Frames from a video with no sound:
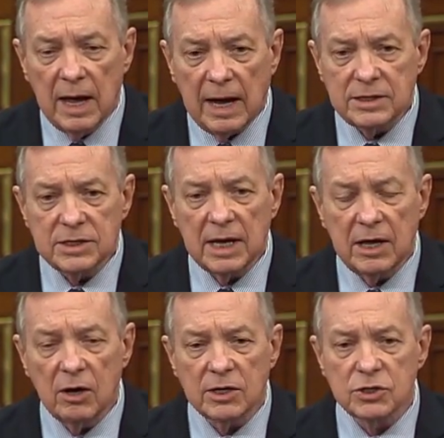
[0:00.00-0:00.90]
I'd say
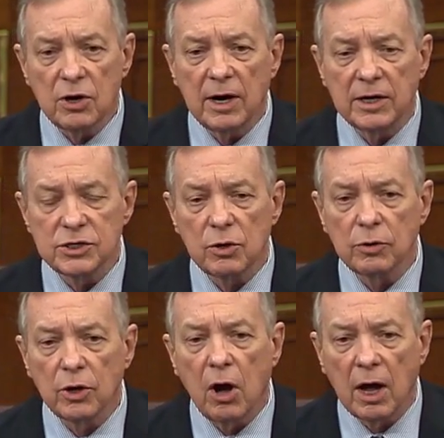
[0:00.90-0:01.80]
he ought to start in his own
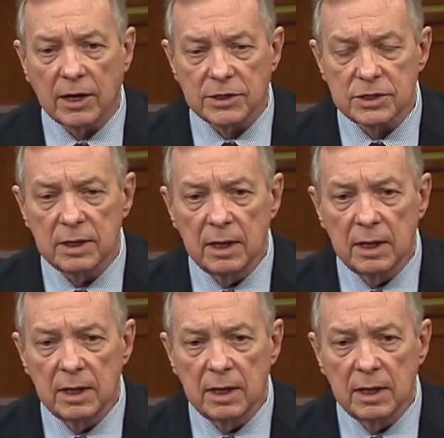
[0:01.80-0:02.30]
caucus.